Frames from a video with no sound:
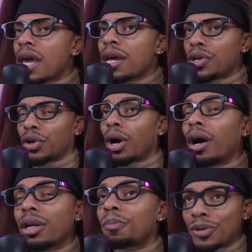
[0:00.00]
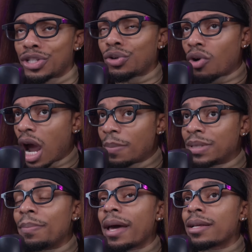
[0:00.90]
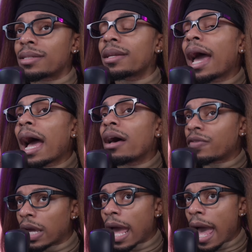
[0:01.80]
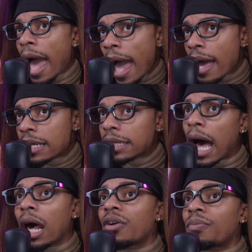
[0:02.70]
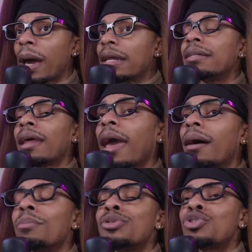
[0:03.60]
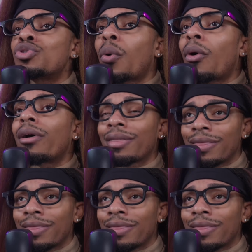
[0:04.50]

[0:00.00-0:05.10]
take your unprescribed medicine-having ass out of my damn store.